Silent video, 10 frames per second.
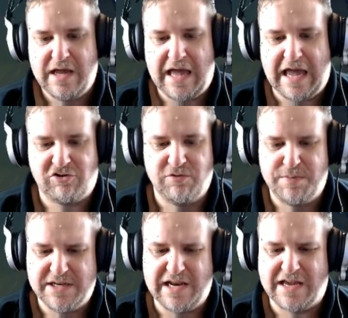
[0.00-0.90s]
extra
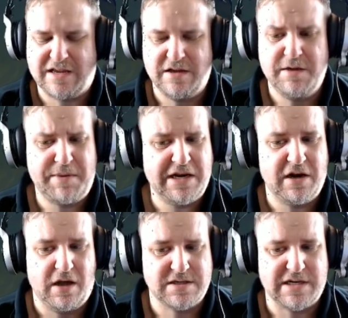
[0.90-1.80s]
bit, like it being a
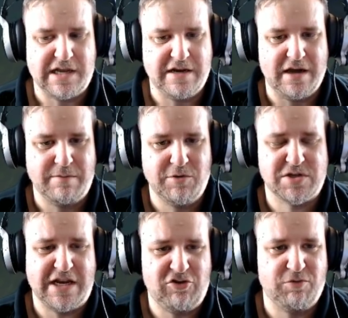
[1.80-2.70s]
loss leader. I'm not
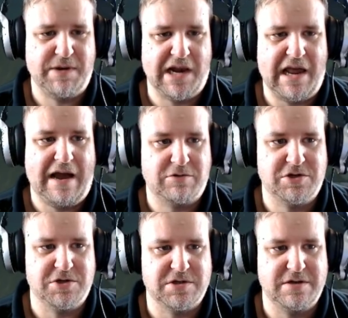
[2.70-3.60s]
saying it should be allowed
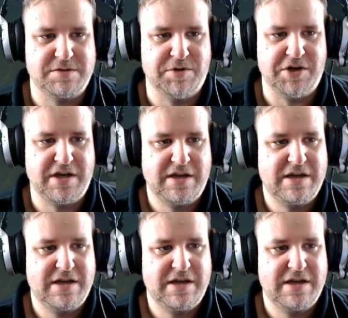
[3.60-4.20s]
to just lose money.